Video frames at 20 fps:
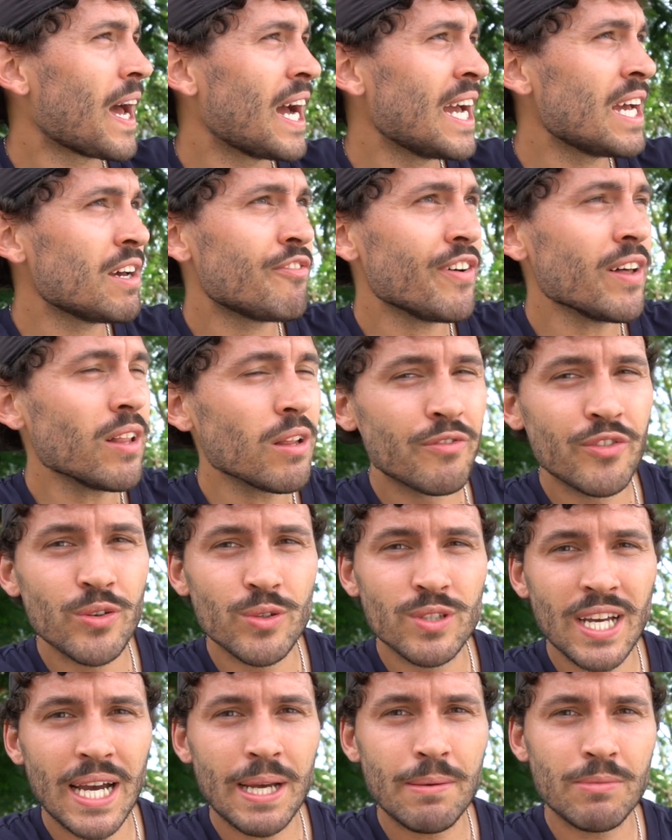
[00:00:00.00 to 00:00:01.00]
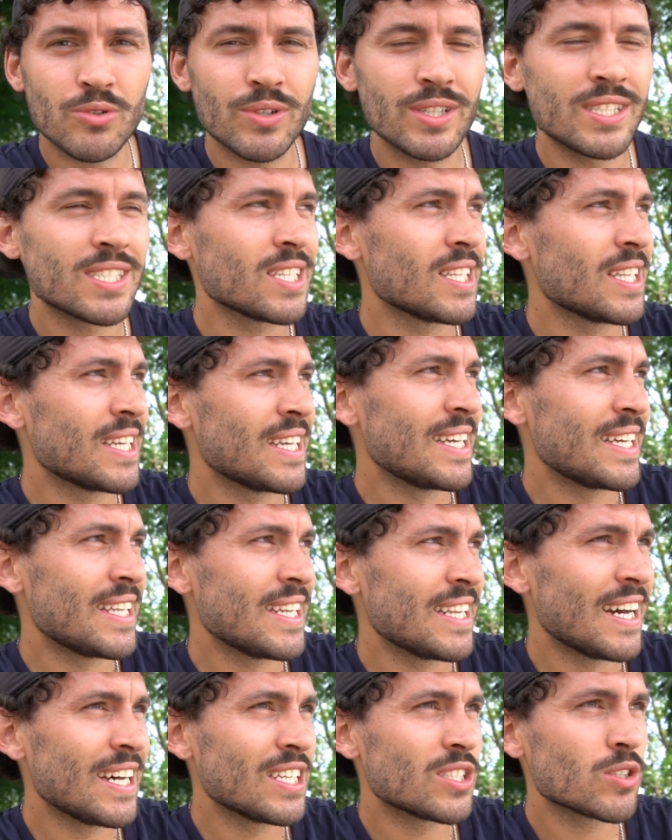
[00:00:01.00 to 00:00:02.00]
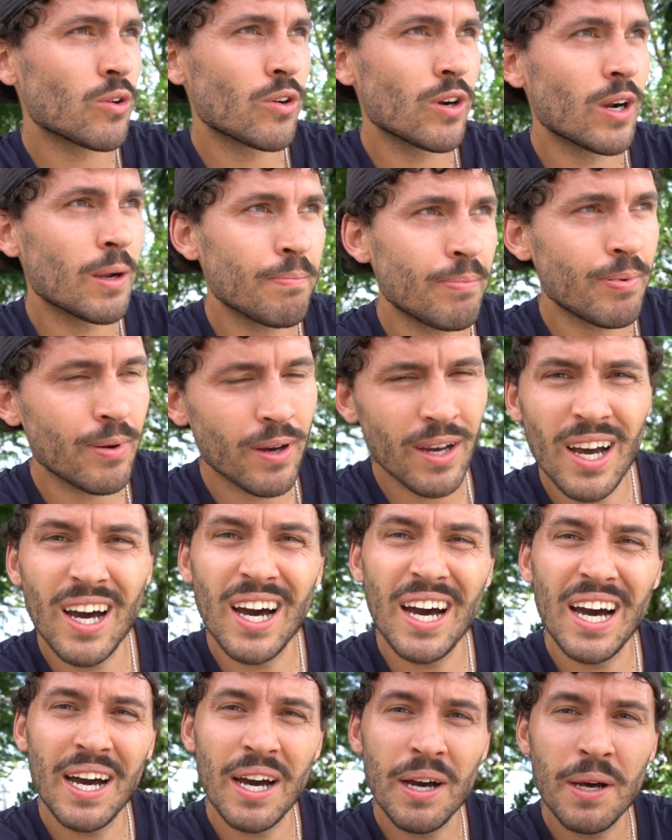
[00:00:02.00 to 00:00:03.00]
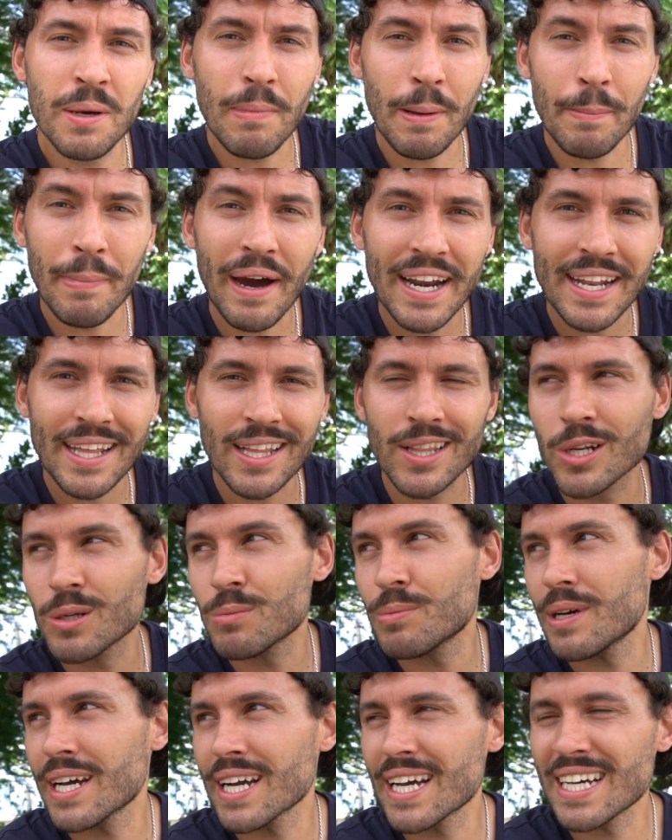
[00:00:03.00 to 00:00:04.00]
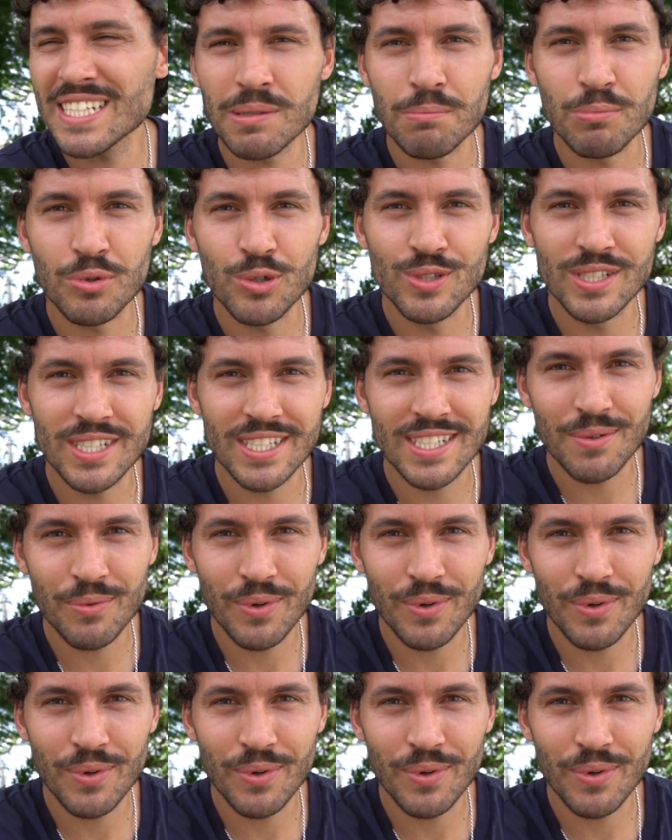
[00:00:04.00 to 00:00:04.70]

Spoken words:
I have fell a few times recently and tore up my body a little bit, got some bruises and